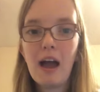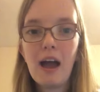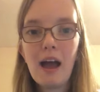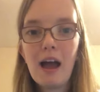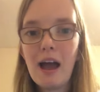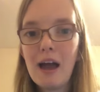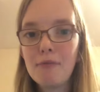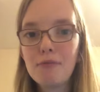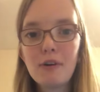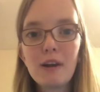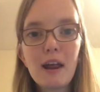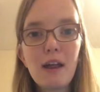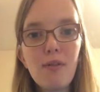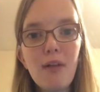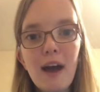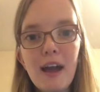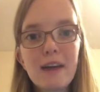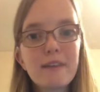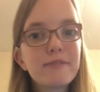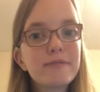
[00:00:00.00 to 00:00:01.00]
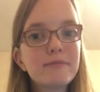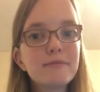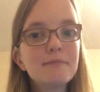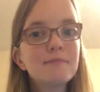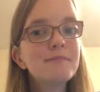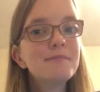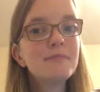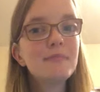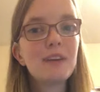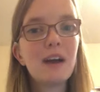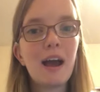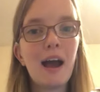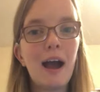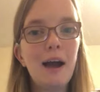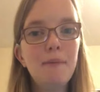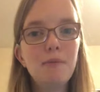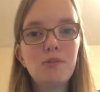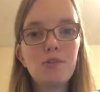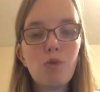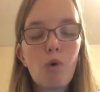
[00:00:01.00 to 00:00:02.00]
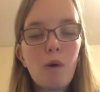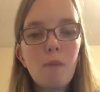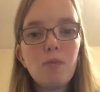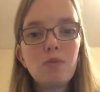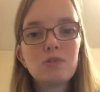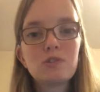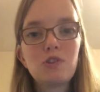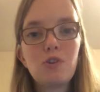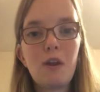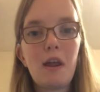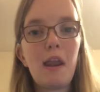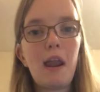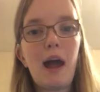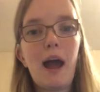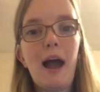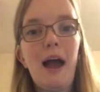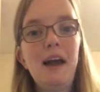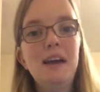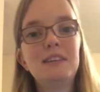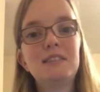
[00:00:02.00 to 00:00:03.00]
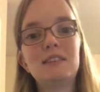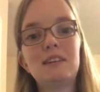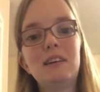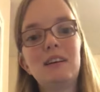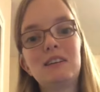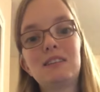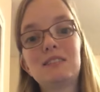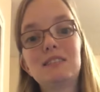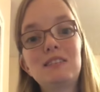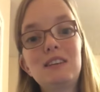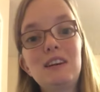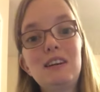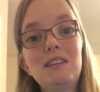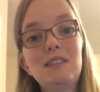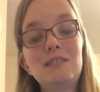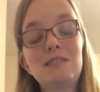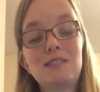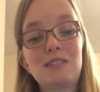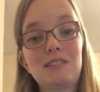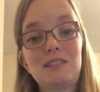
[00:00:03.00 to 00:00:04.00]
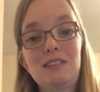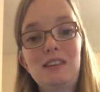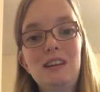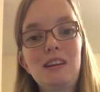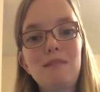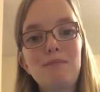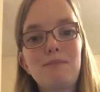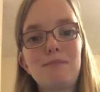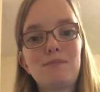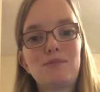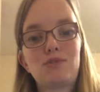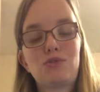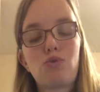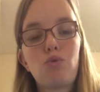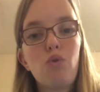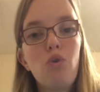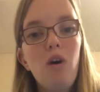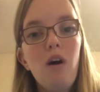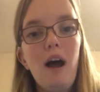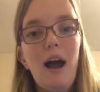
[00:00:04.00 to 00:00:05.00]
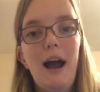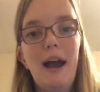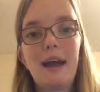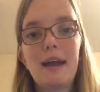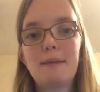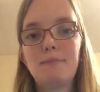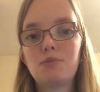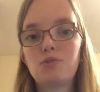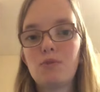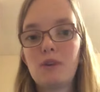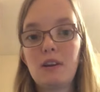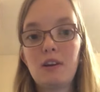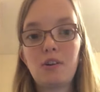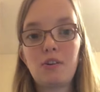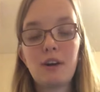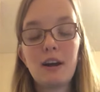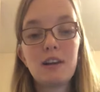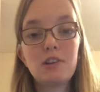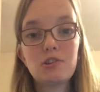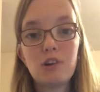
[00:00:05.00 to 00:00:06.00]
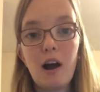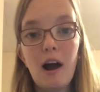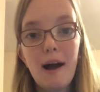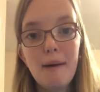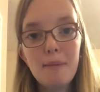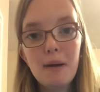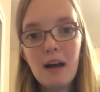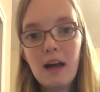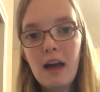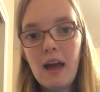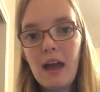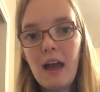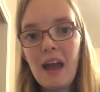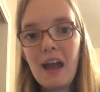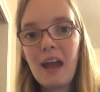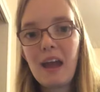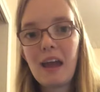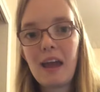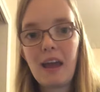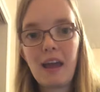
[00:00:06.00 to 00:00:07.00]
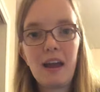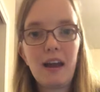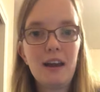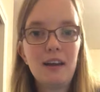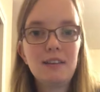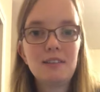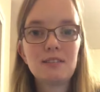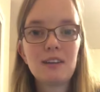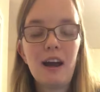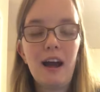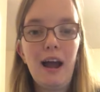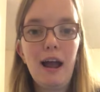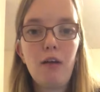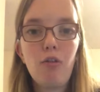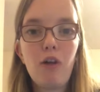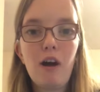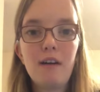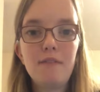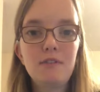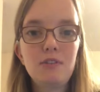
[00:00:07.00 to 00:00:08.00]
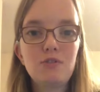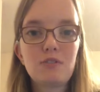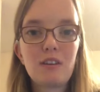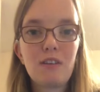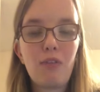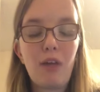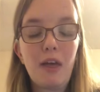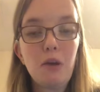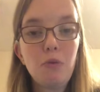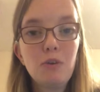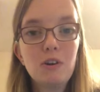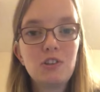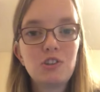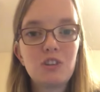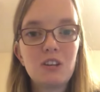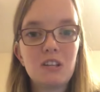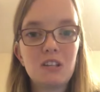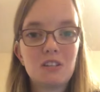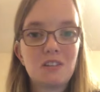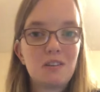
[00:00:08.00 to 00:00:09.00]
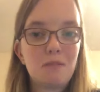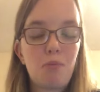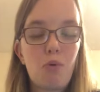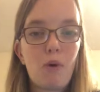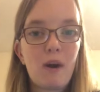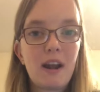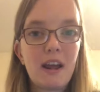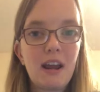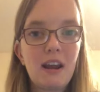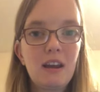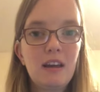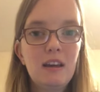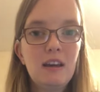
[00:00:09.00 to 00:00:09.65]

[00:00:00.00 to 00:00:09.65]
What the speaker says: everyday life. I'm a normal student. I succeed in school. I am doing a great job, and I love using language and supporting